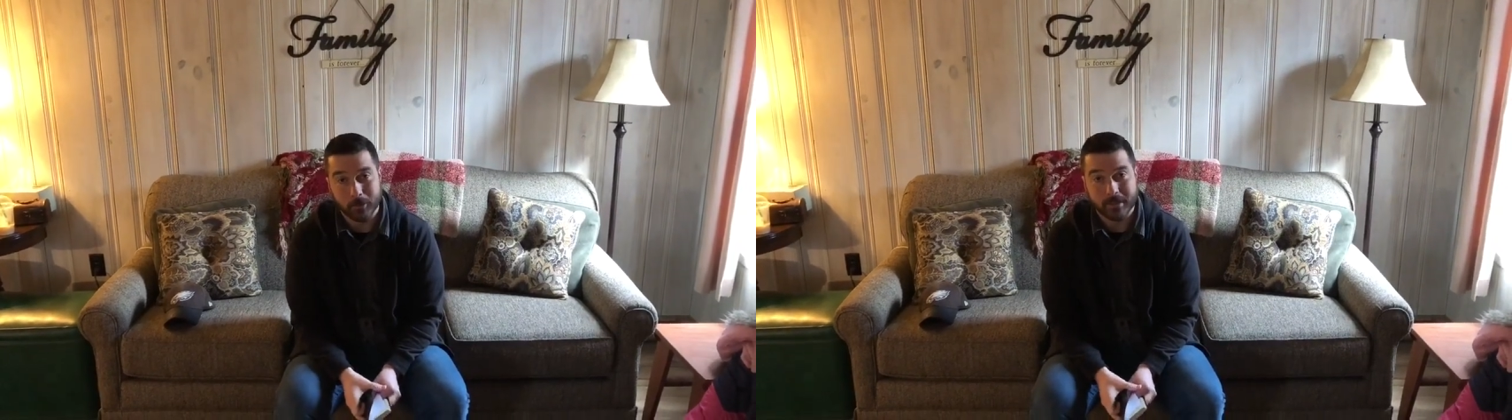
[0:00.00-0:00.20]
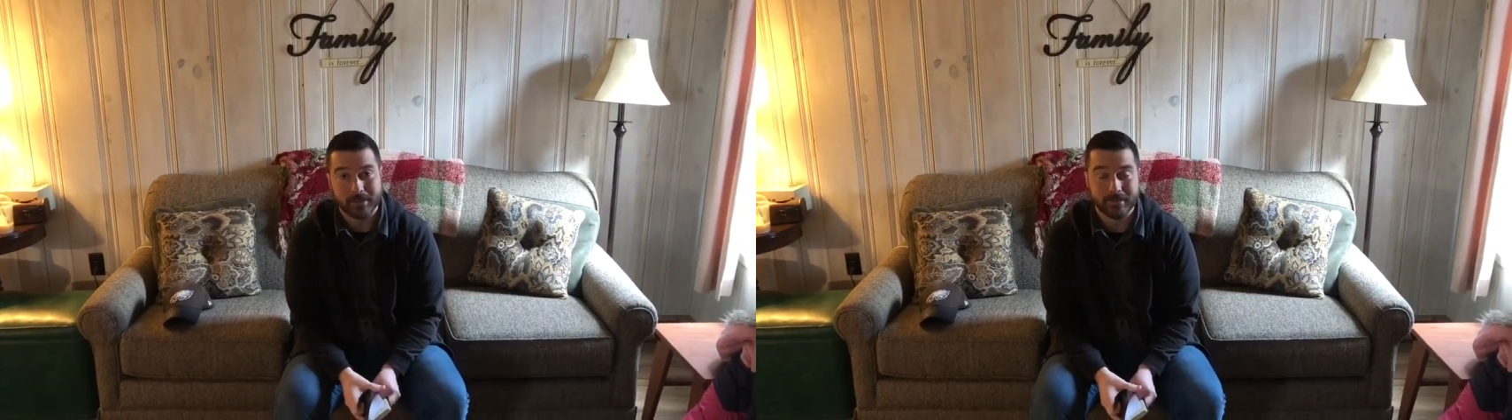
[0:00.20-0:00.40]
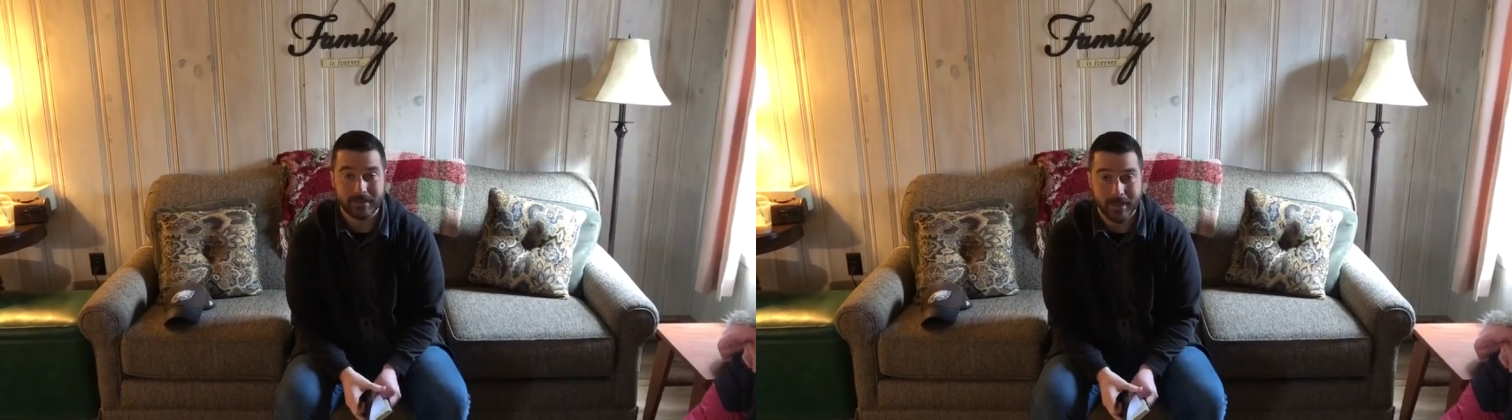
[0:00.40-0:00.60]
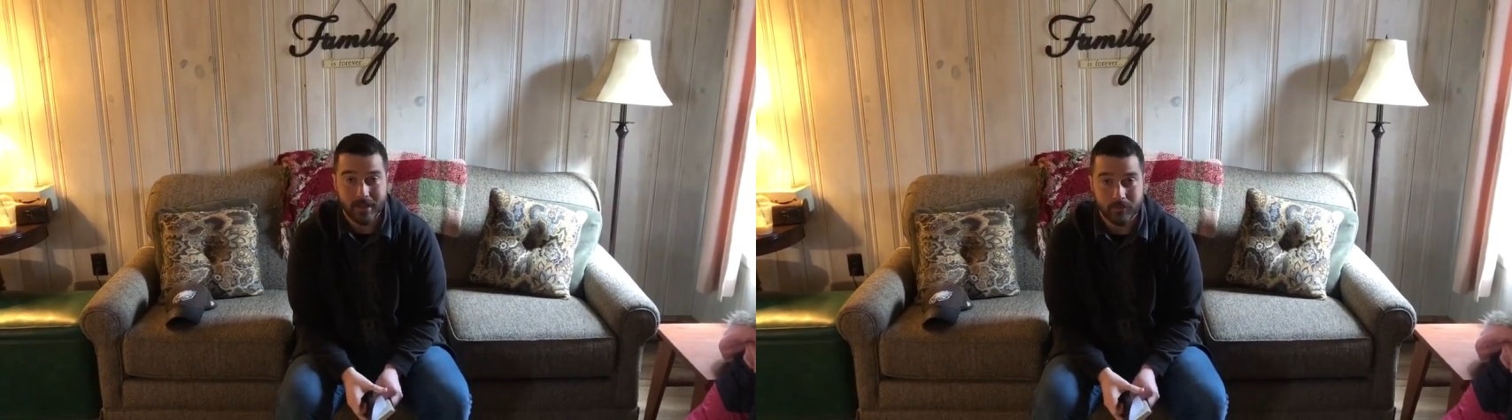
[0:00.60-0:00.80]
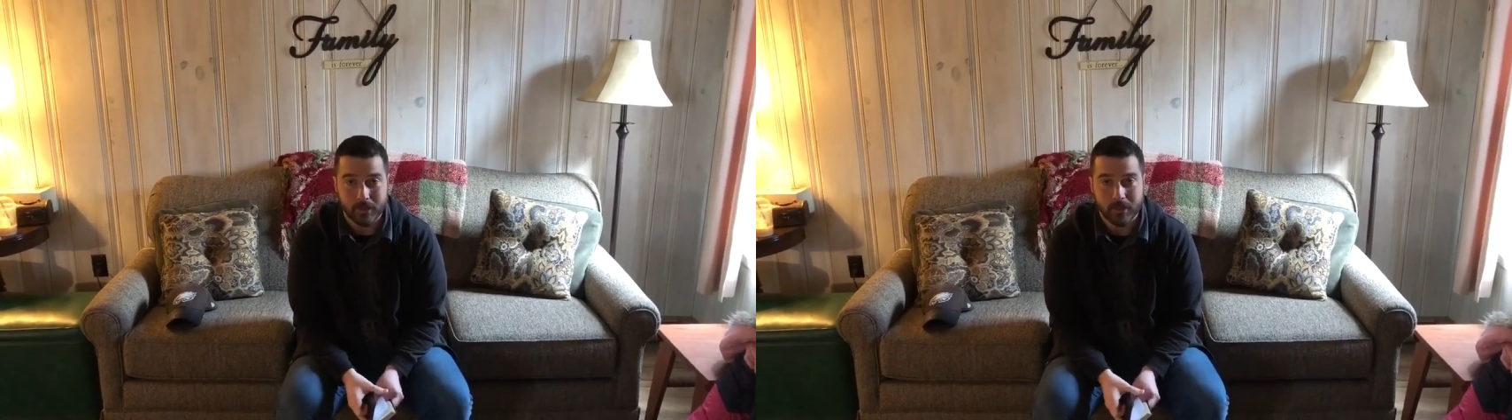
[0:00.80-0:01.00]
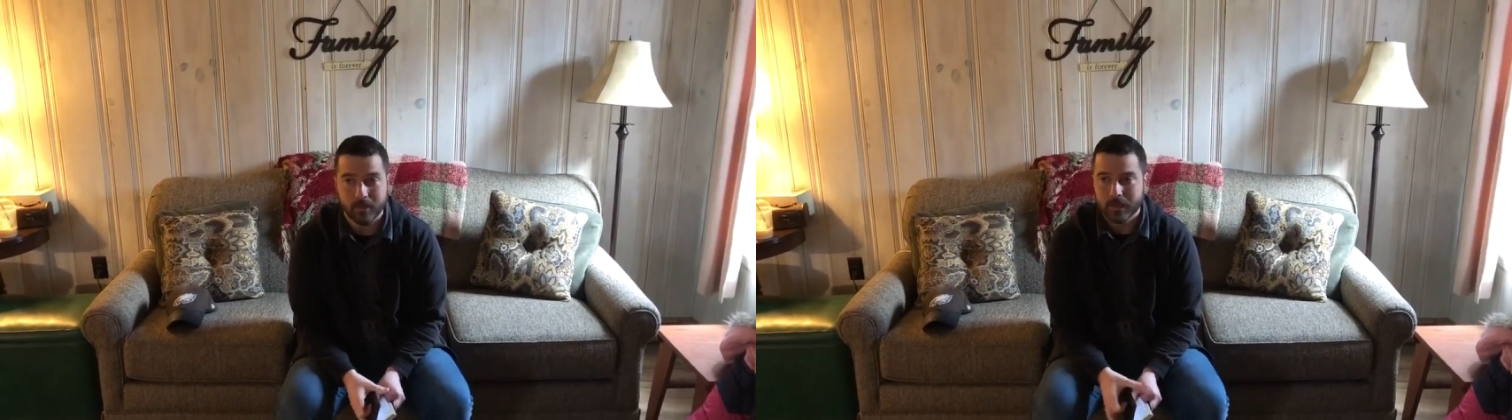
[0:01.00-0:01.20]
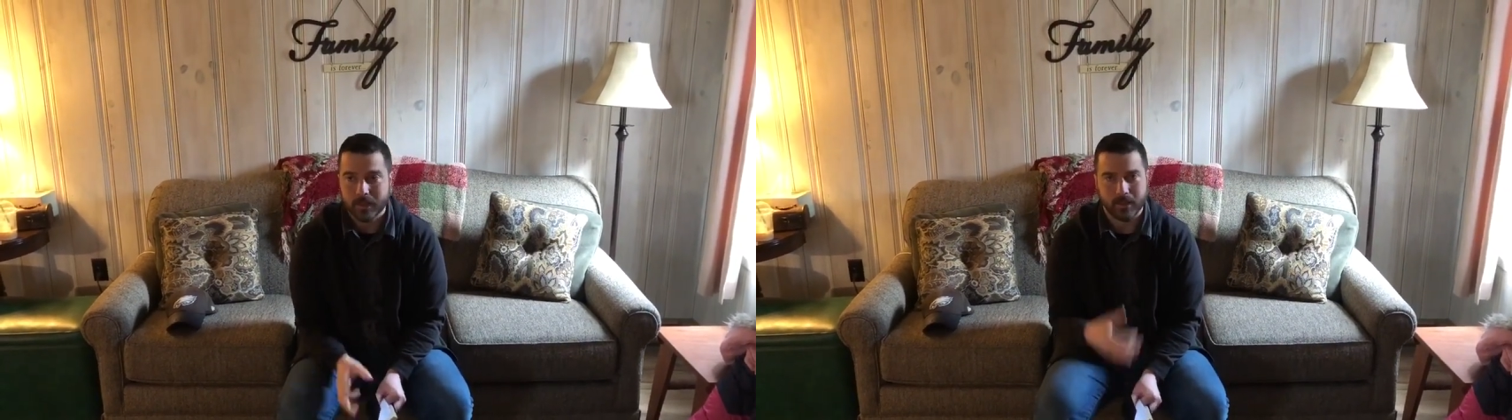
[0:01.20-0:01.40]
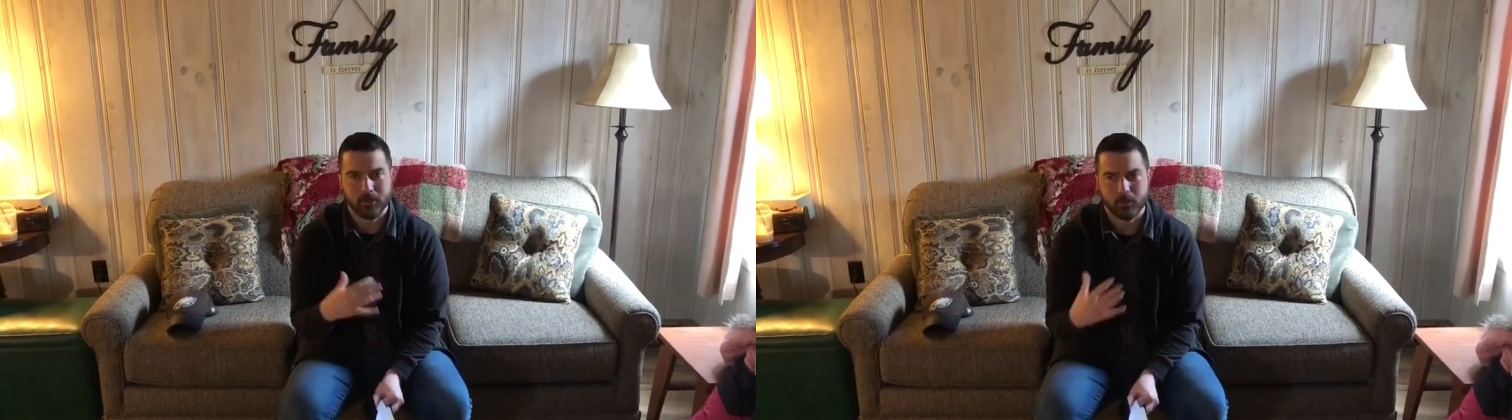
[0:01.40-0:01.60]
because David
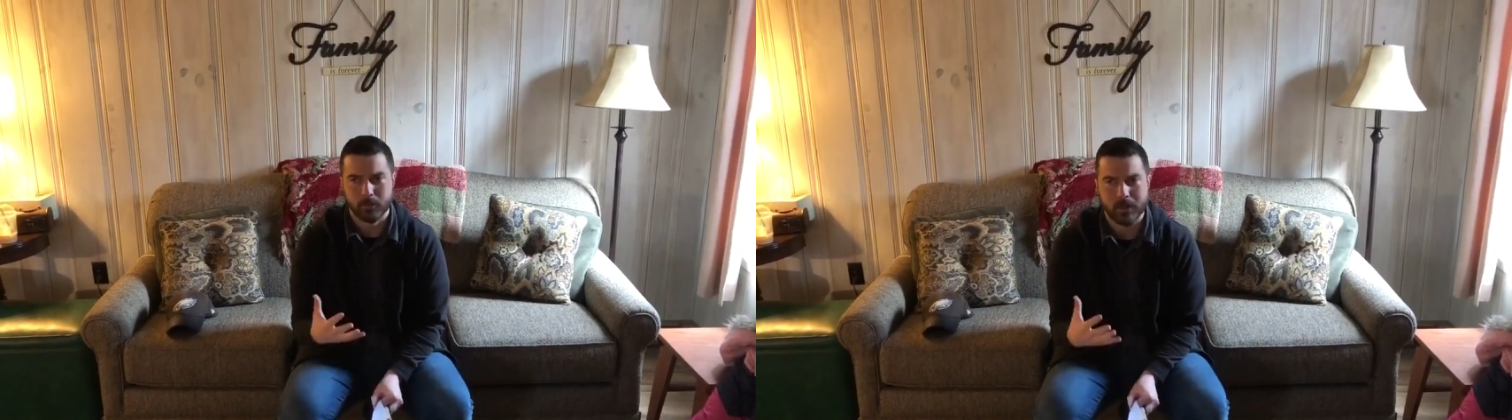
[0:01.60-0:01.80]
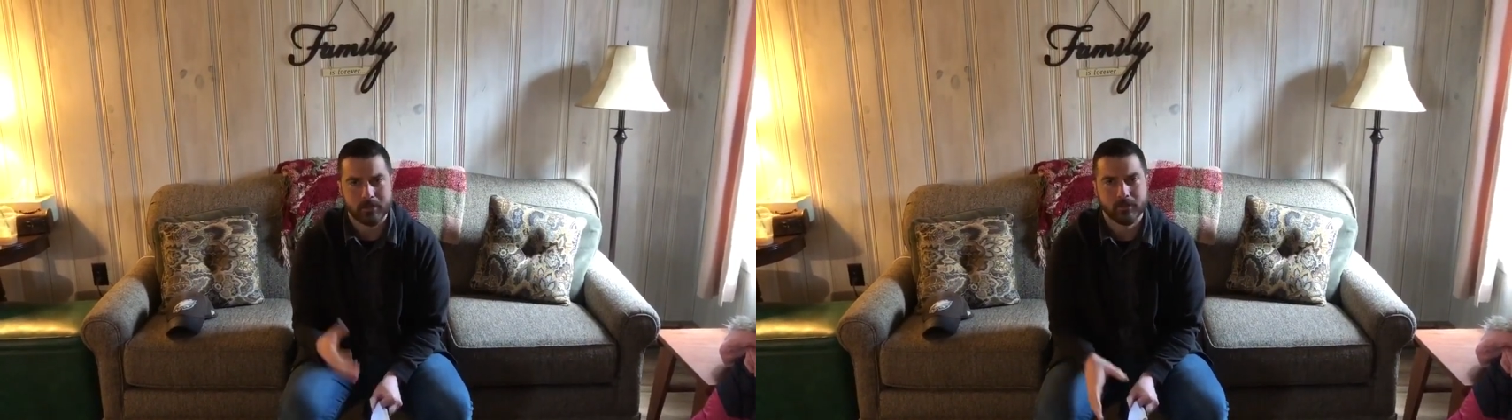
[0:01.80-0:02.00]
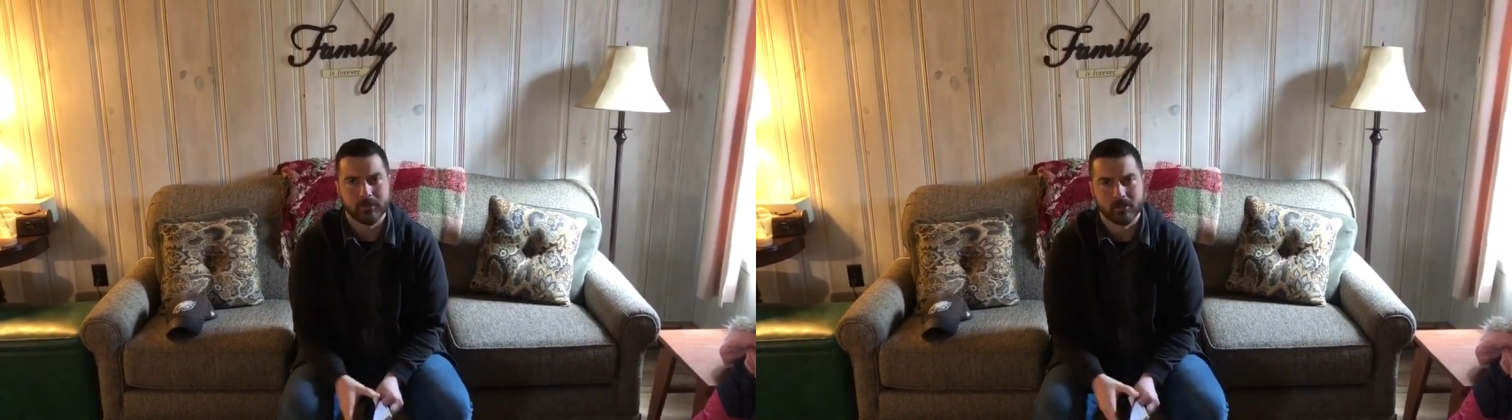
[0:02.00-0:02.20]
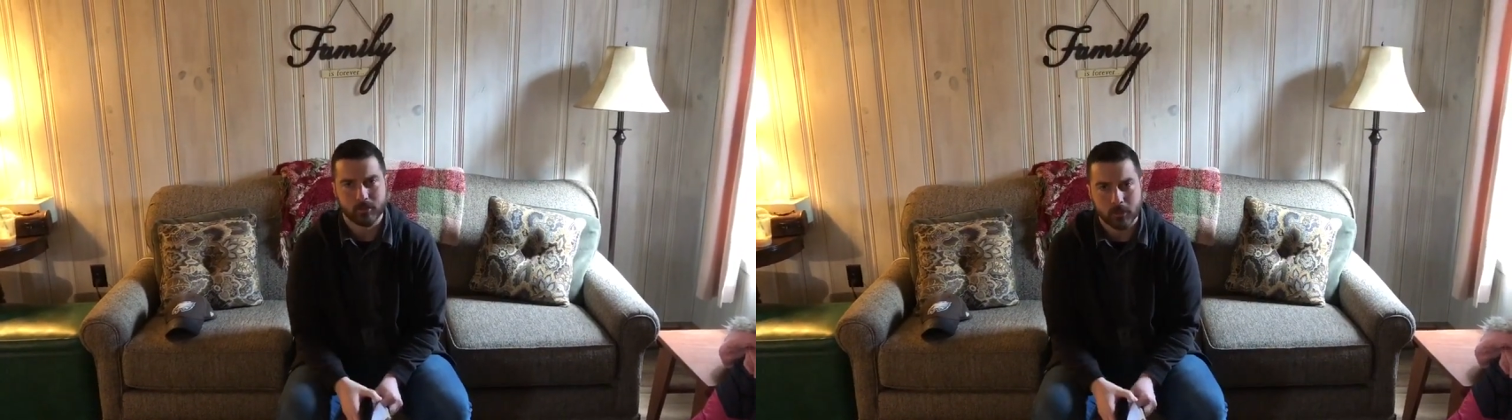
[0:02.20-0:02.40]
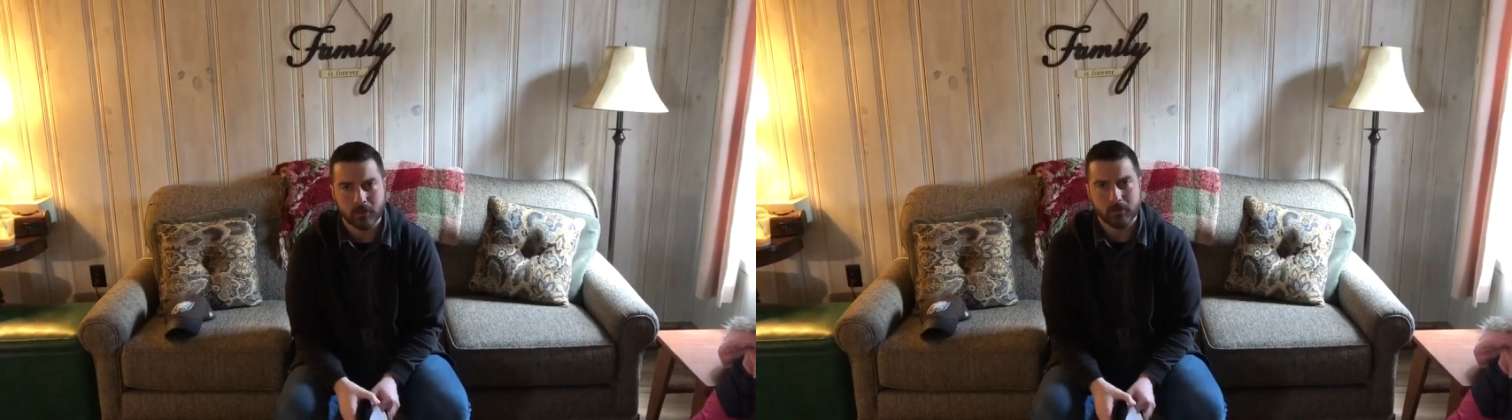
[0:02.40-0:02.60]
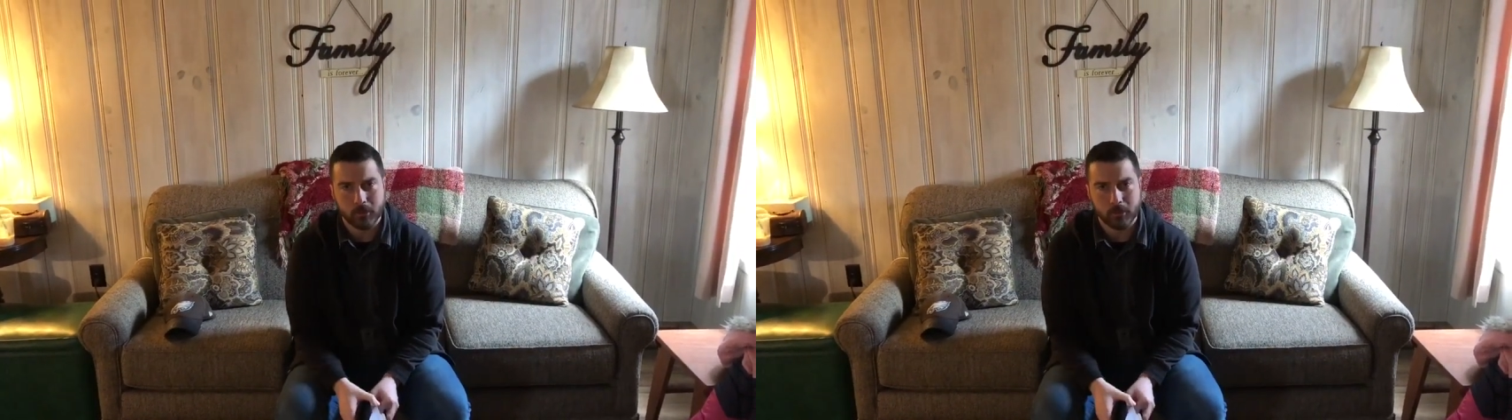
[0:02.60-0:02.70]
expresses some really